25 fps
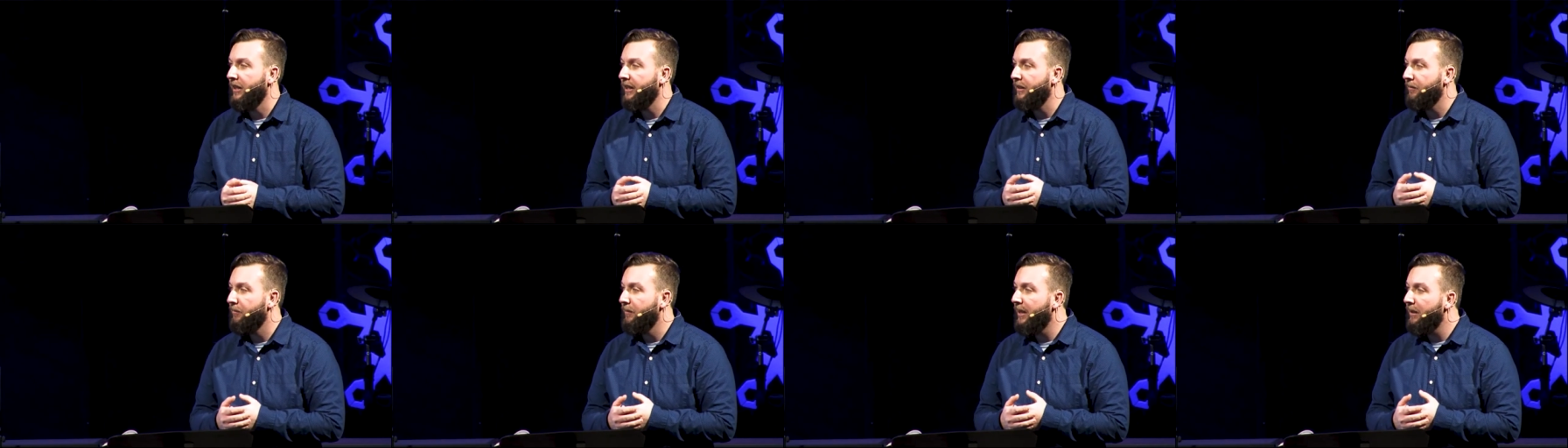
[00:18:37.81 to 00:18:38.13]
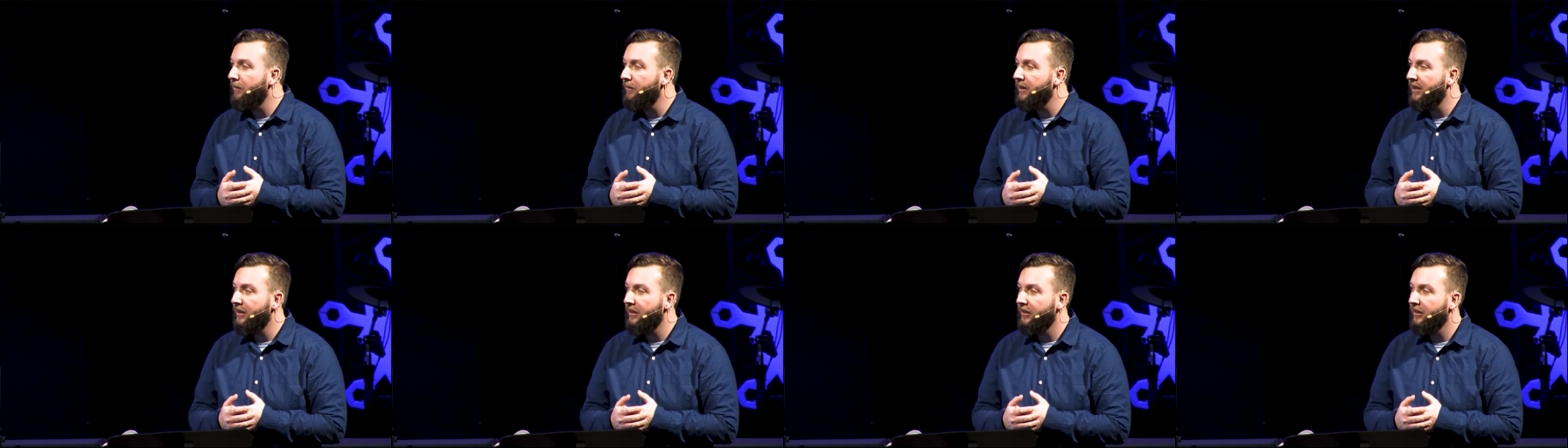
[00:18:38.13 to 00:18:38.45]
Like
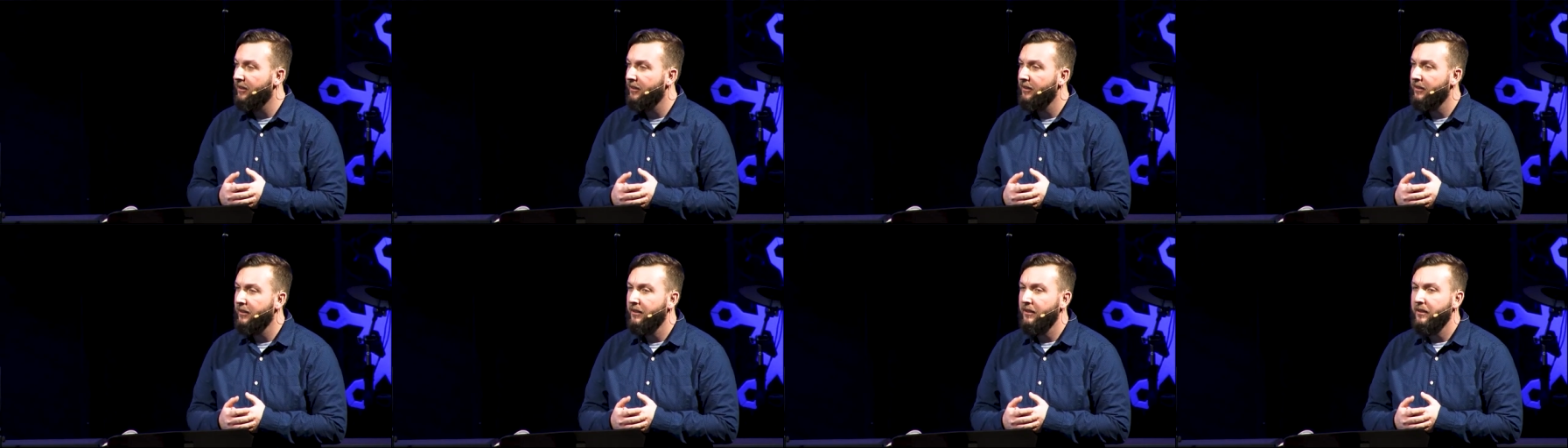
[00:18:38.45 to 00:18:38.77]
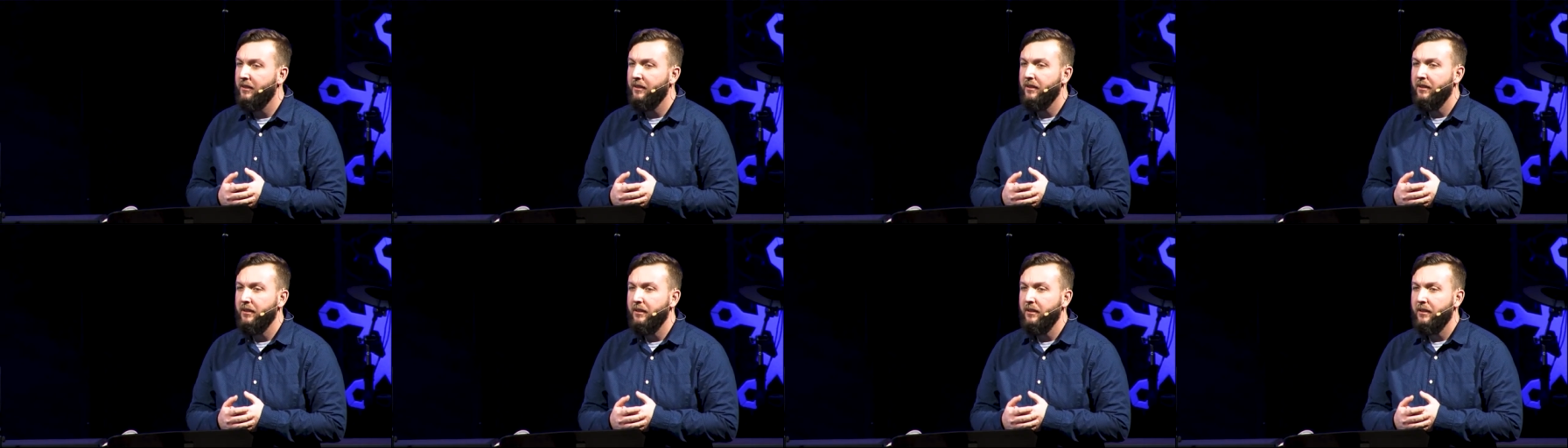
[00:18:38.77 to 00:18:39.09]
maybe,
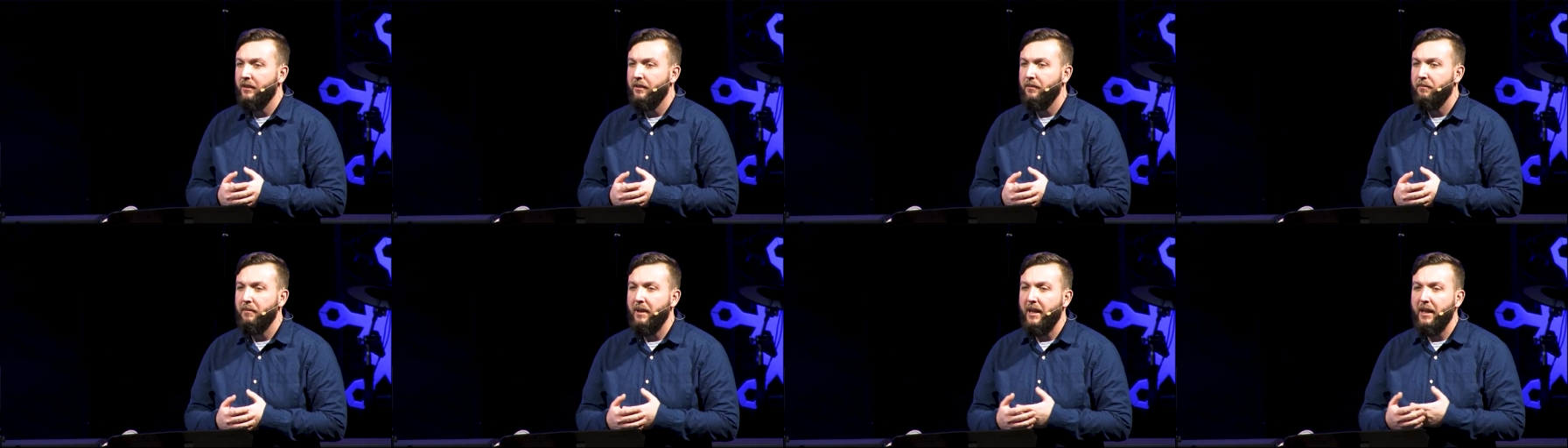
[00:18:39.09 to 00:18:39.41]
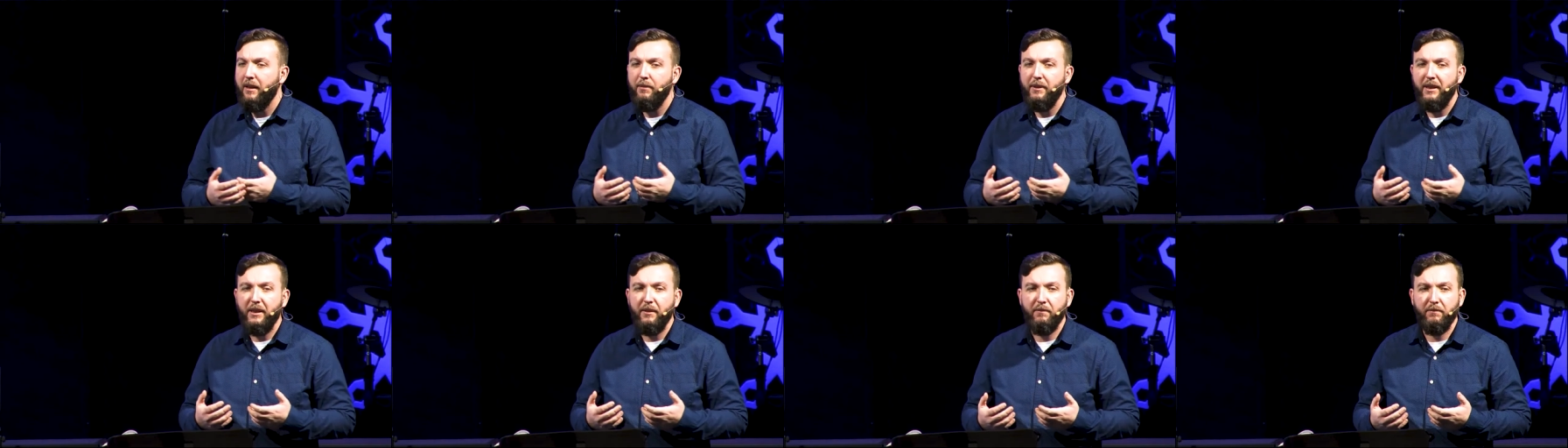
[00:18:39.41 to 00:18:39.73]

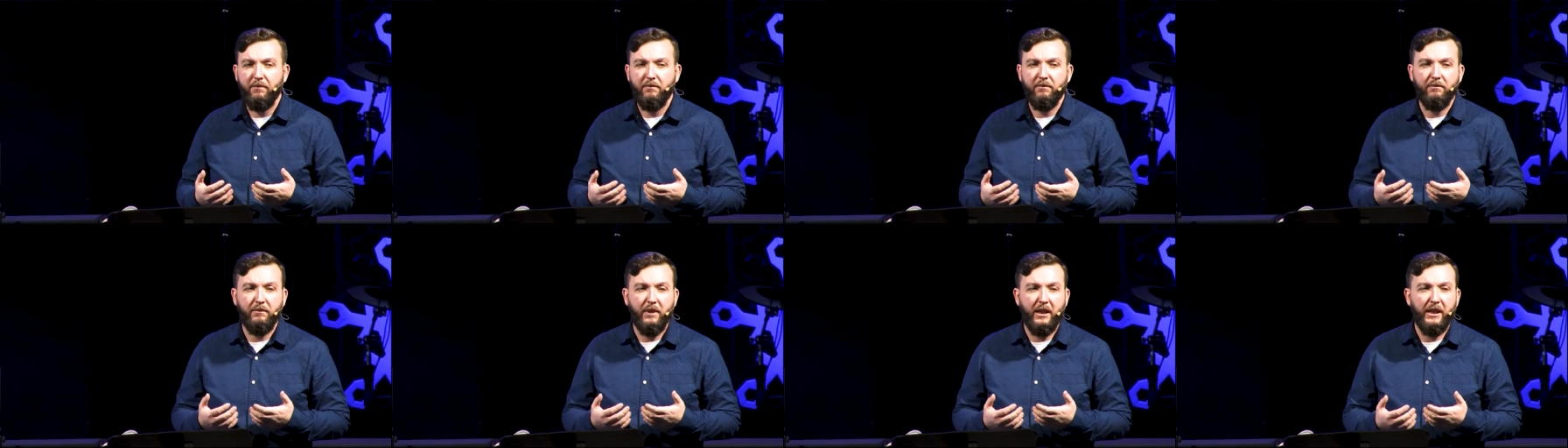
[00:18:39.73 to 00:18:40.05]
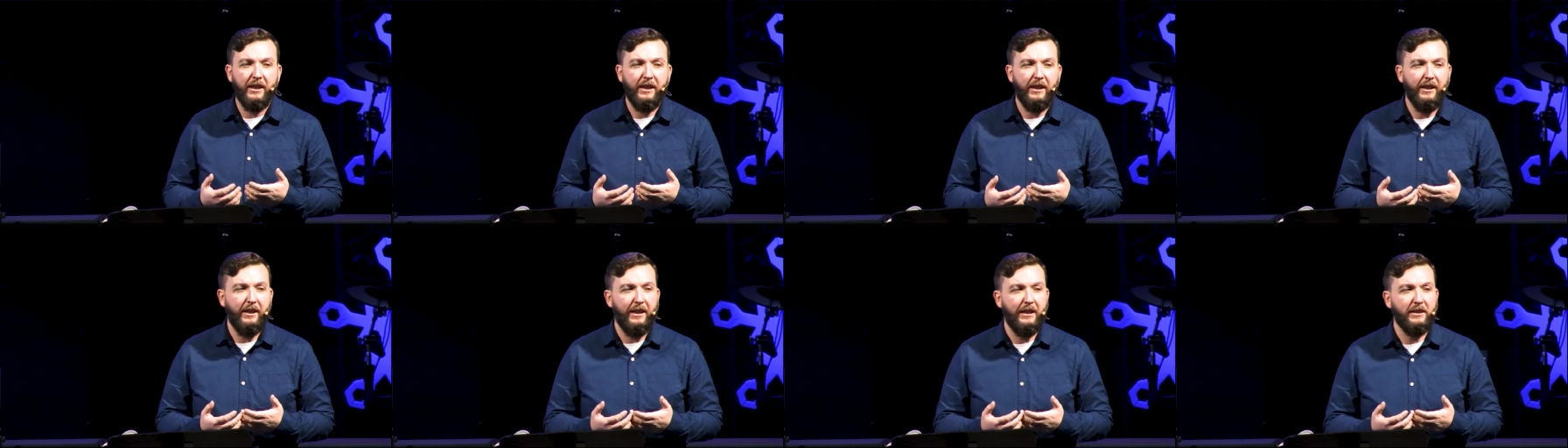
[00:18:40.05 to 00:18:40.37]
maybe
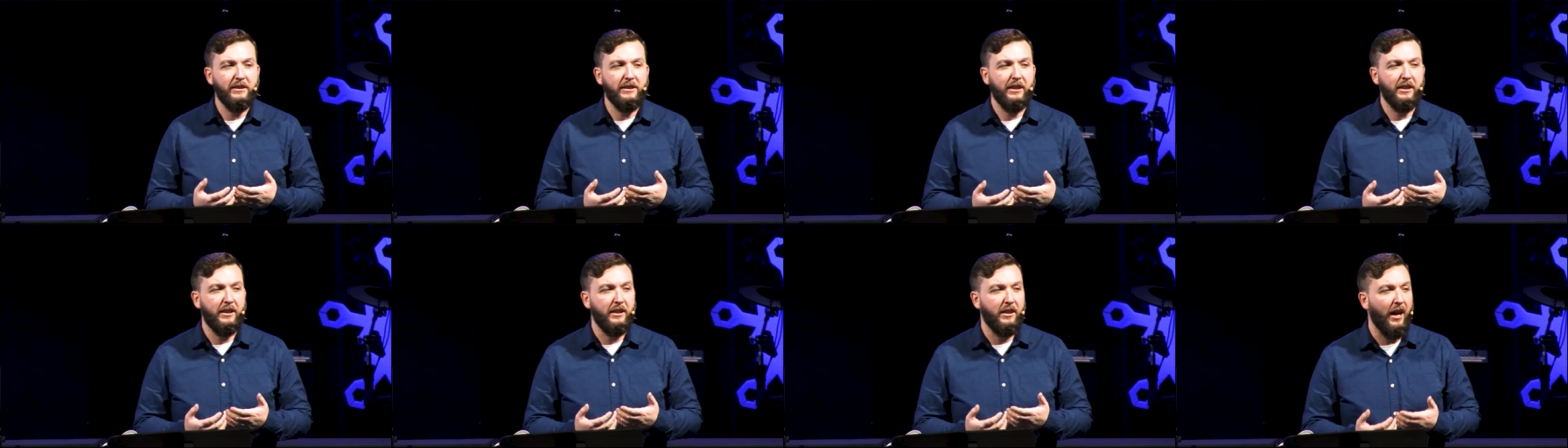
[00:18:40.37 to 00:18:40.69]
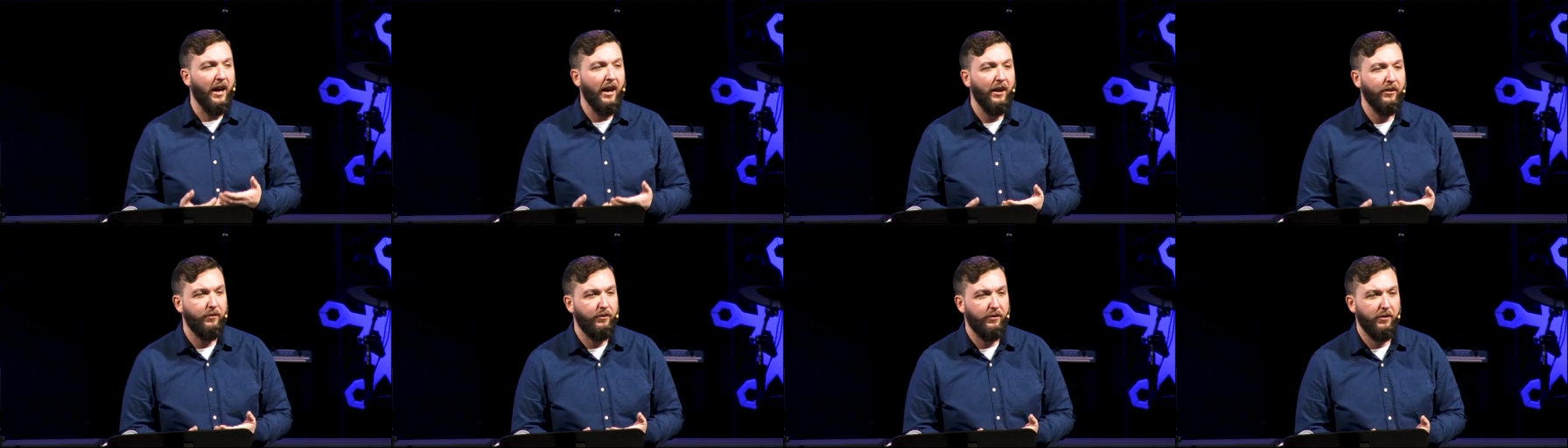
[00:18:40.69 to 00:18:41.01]
money is a
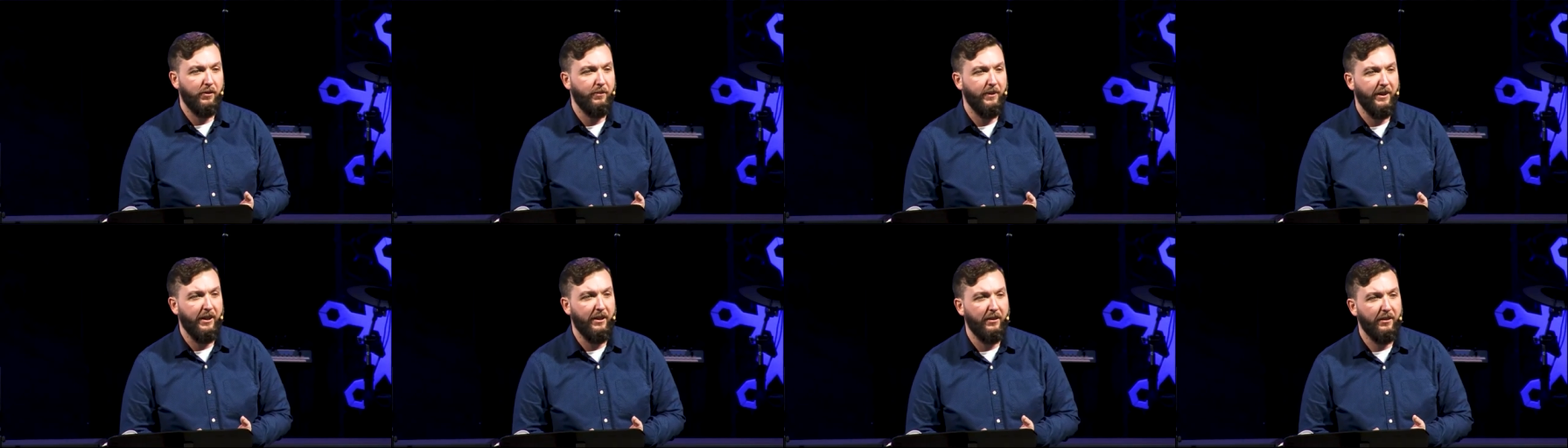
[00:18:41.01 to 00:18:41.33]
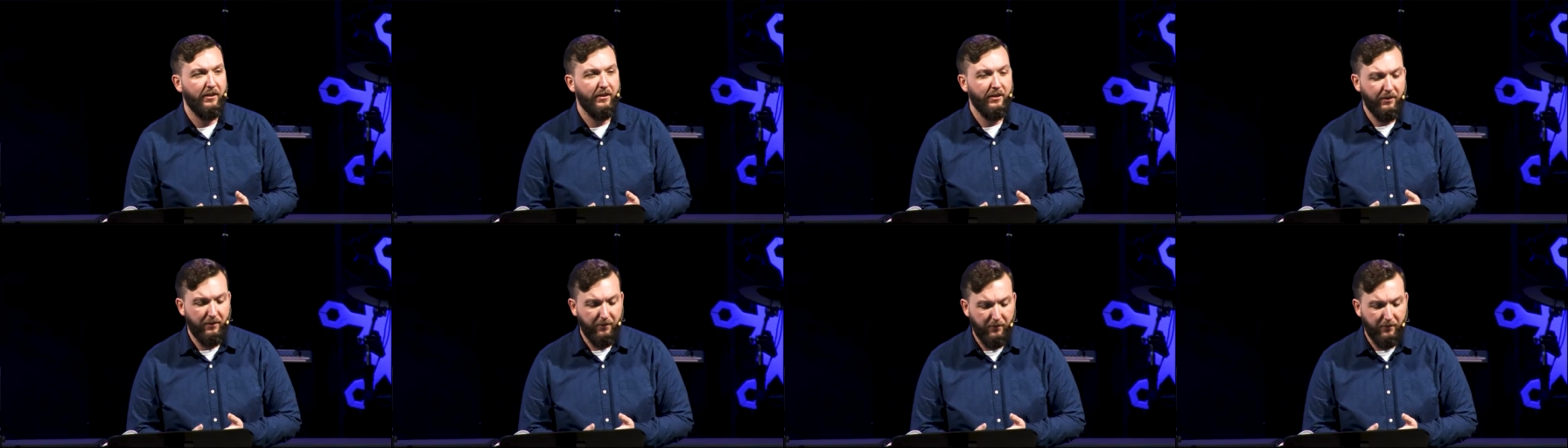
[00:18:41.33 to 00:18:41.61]
god for me.